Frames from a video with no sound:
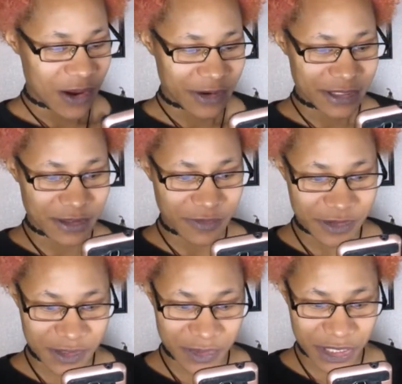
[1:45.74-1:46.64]
All right, so the
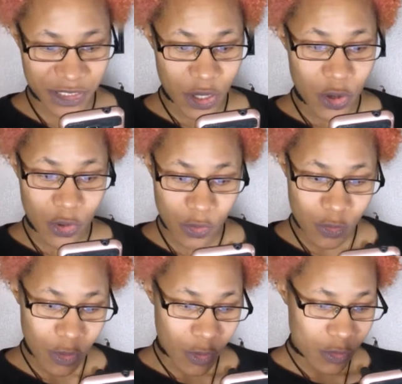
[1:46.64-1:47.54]
first one is,
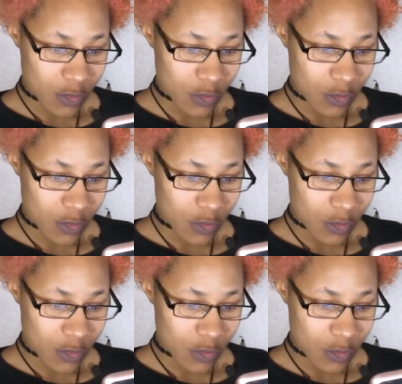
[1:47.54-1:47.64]
who